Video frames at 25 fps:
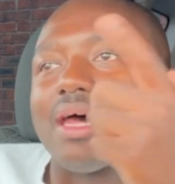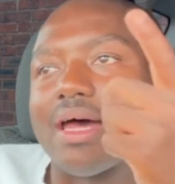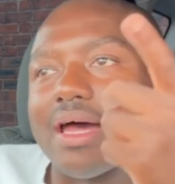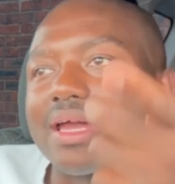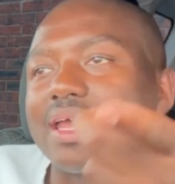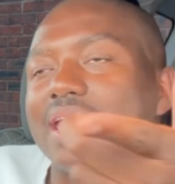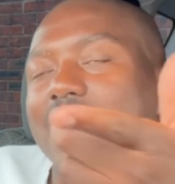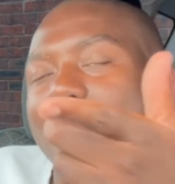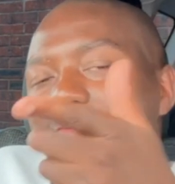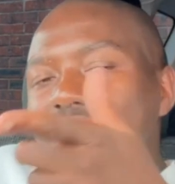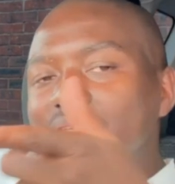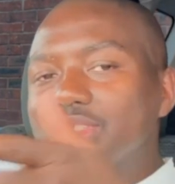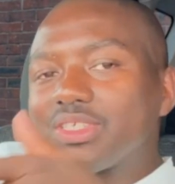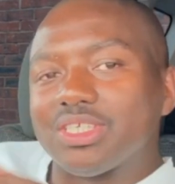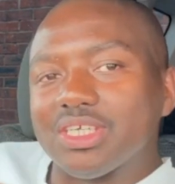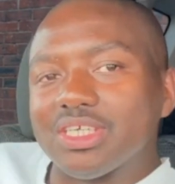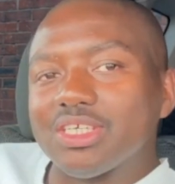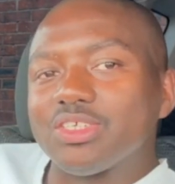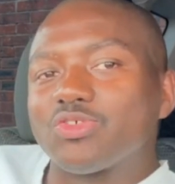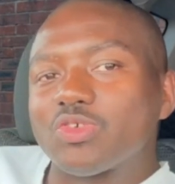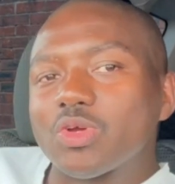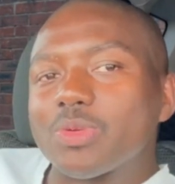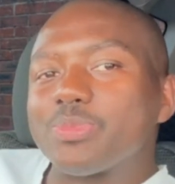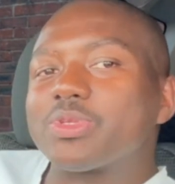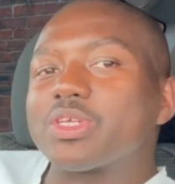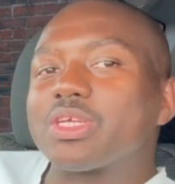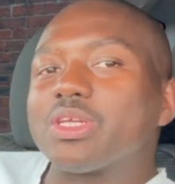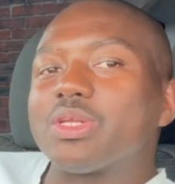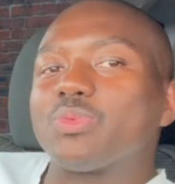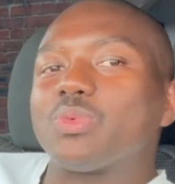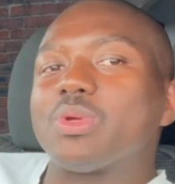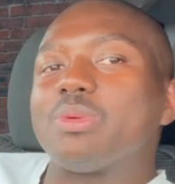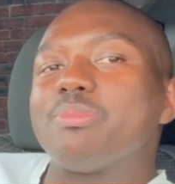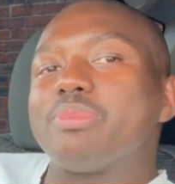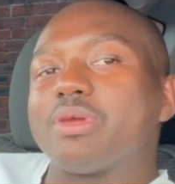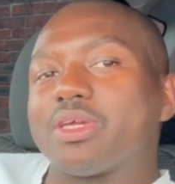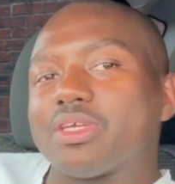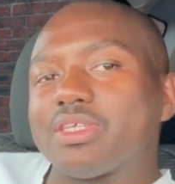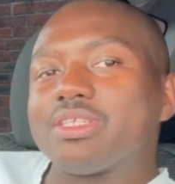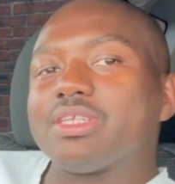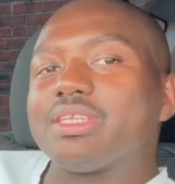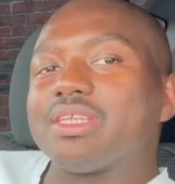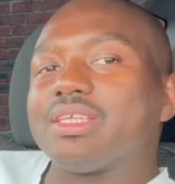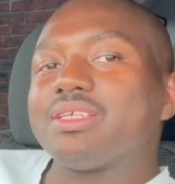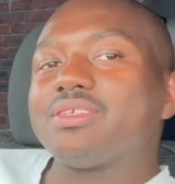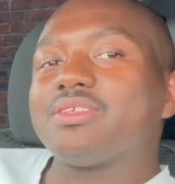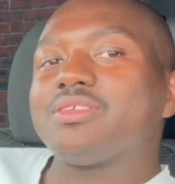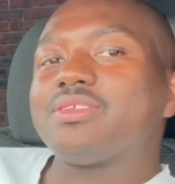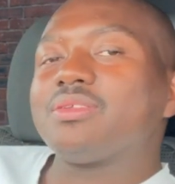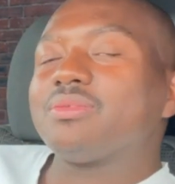I guarantee you Trump's gonna win because of
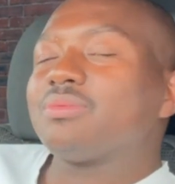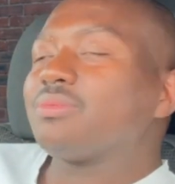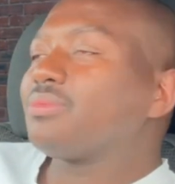this.